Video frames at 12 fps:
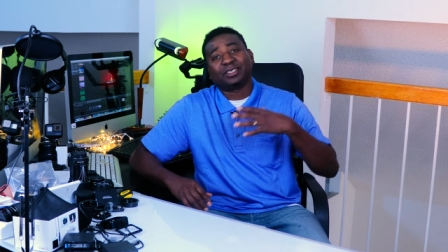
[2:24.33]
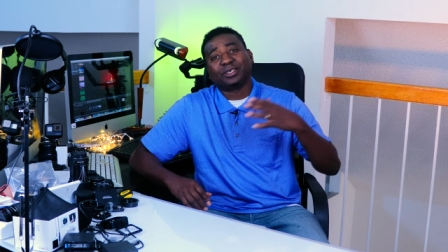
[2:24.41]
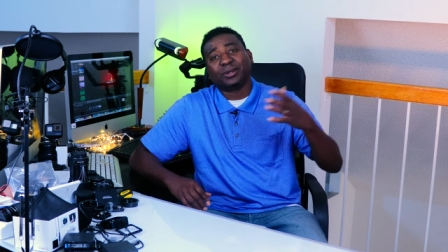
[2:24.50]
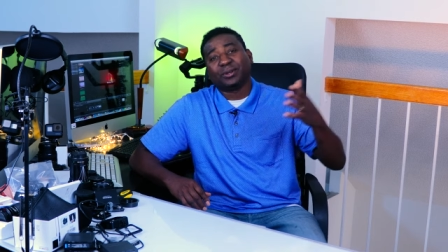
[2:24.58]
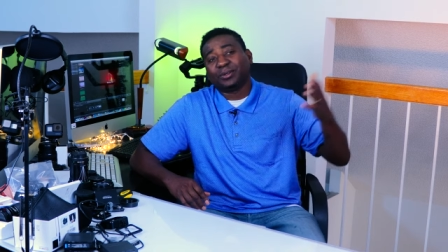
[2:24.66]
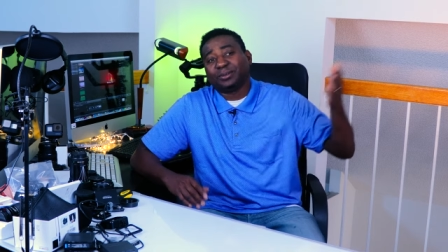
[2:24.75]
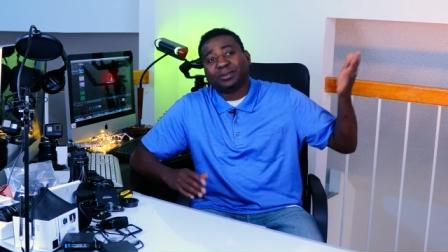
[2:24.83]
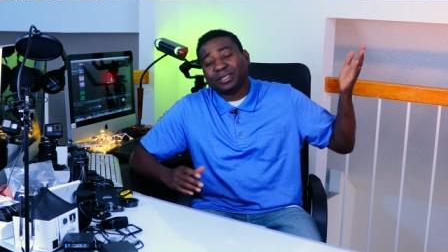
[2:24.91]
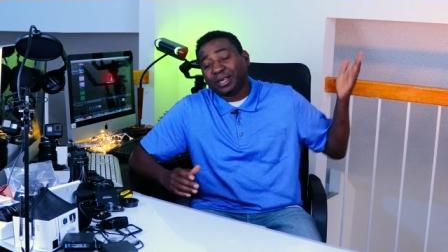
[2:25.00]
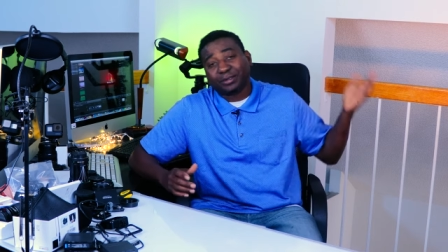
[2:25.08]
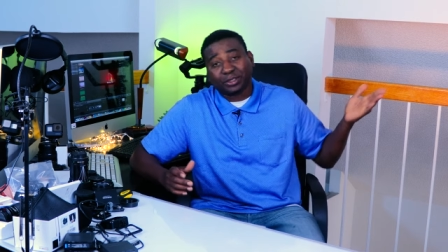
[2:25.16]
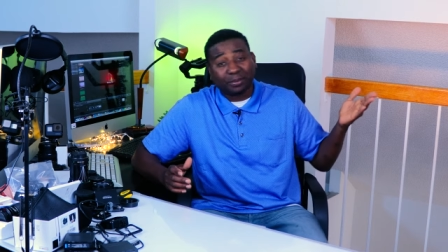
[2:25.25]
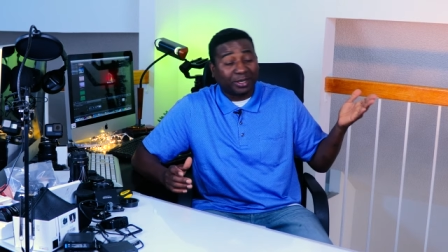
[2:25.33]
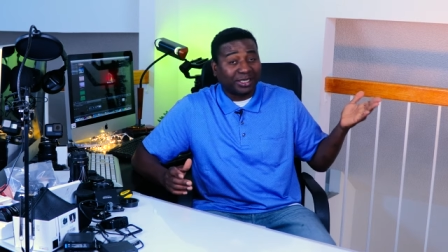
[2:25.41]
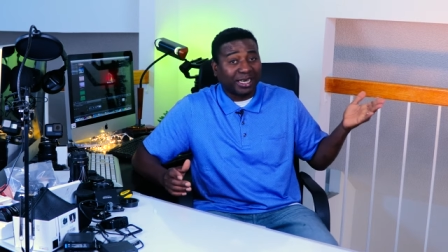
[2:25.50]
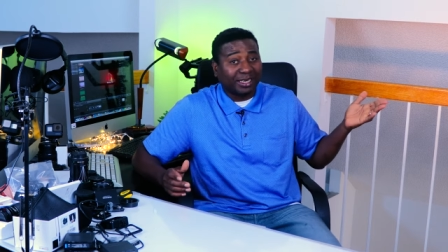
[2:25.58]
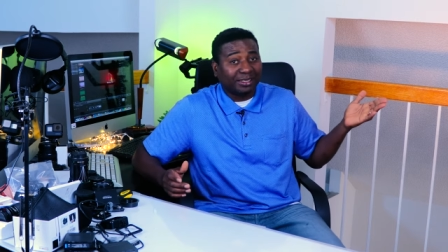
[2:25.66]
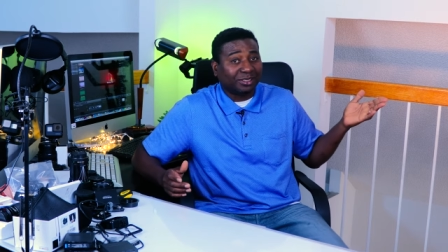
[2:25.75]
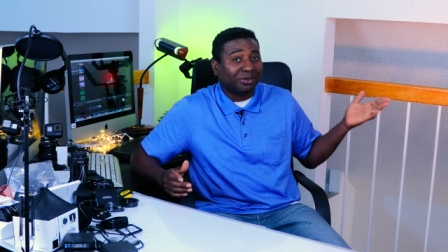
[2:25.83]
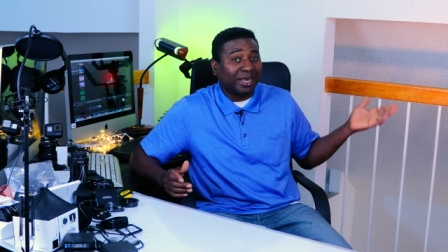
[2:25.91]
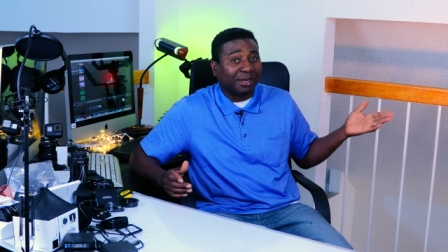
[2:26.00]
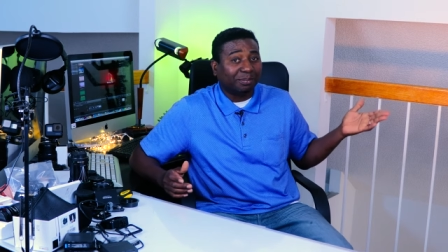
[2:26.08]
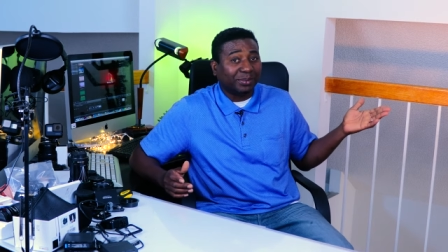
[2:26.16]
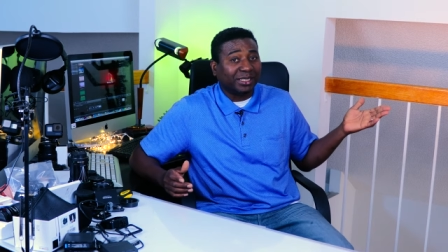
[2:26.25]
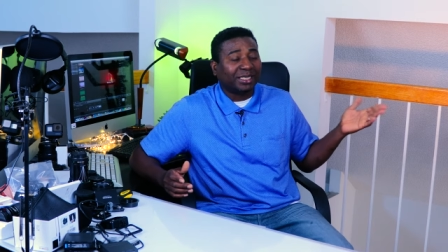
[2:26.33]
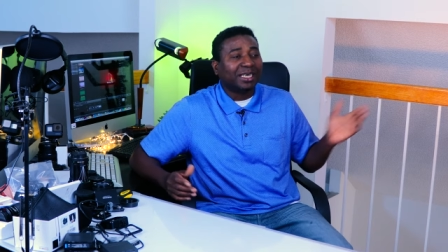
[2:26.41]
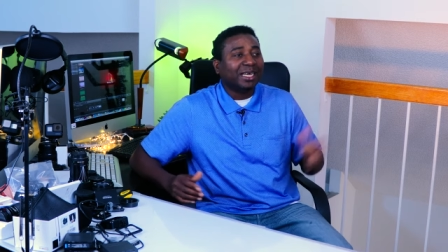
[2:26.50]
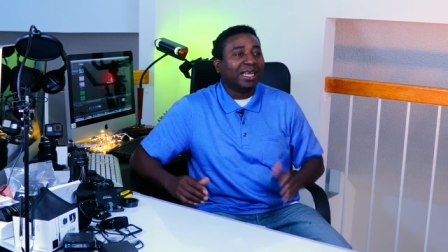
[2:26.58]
so there was nobody to help me.